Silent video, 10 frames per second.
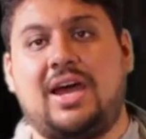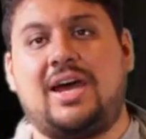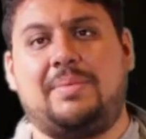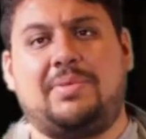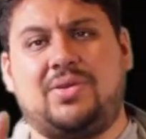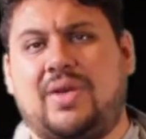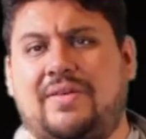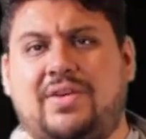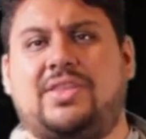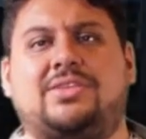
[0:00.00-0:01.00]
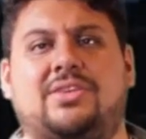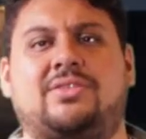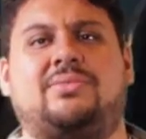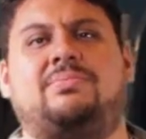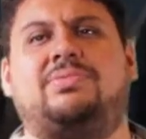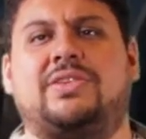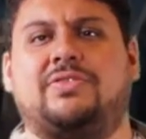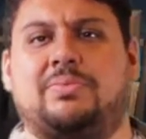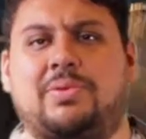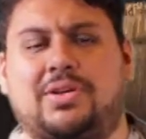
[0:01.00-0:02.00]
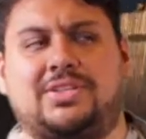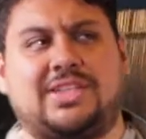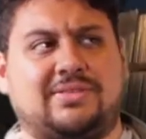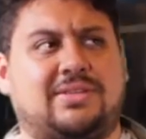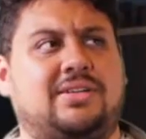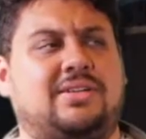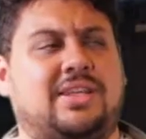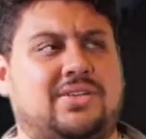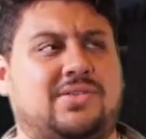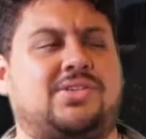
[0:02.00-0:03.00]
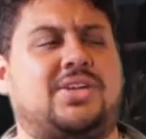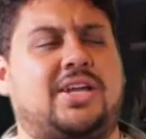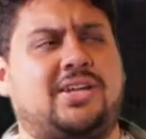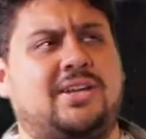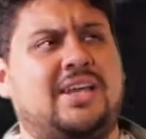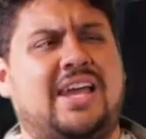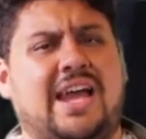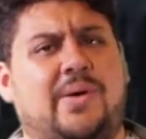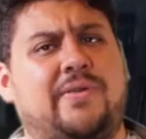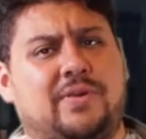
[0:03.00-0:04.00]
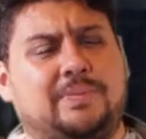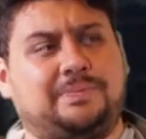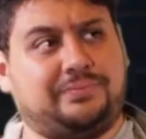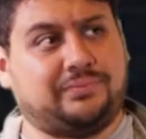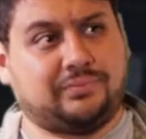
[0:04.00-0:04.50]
But you have all these other different perks out there that you can check. However,